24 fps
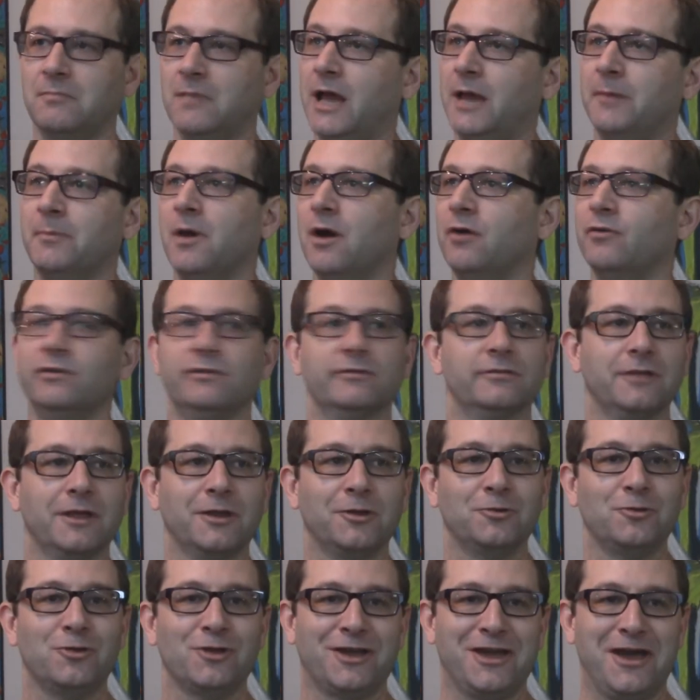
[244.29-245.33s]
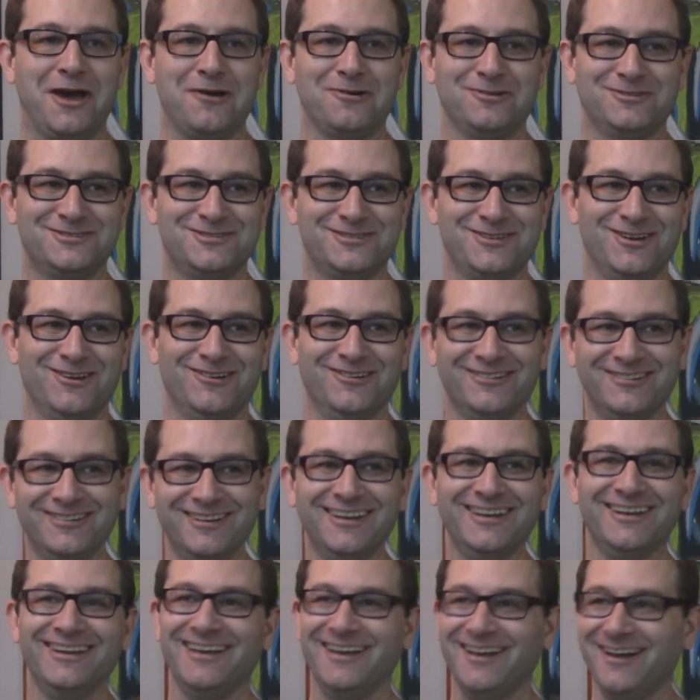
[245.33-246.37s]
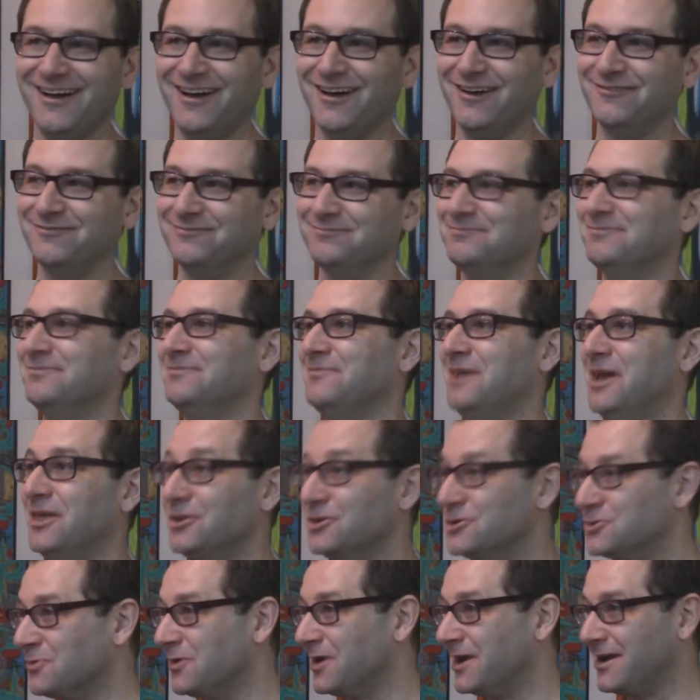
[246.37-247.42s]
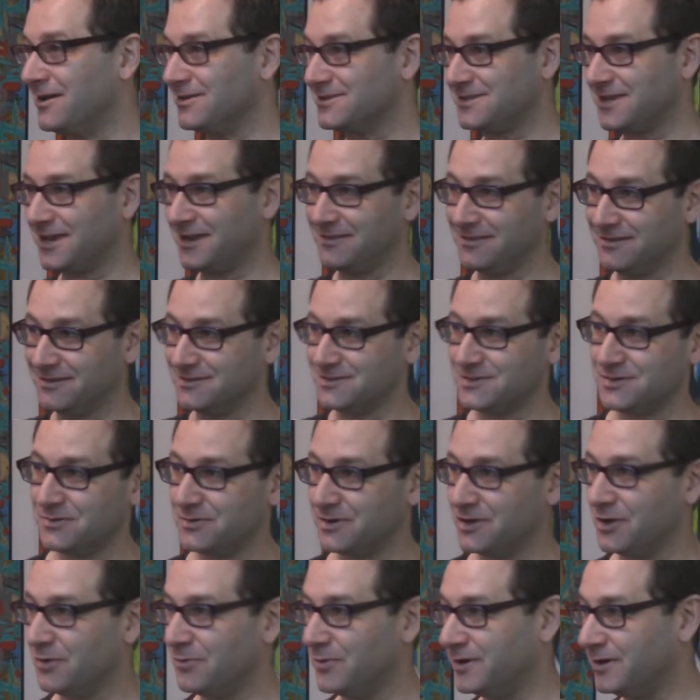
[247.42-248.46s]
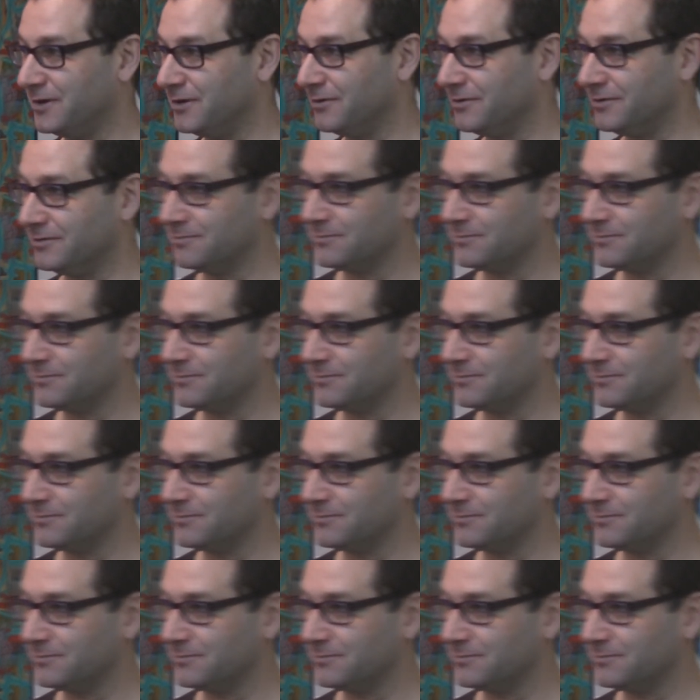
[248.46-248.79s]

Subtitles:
I'm always on the lookout. So, and there's one outside the studio window.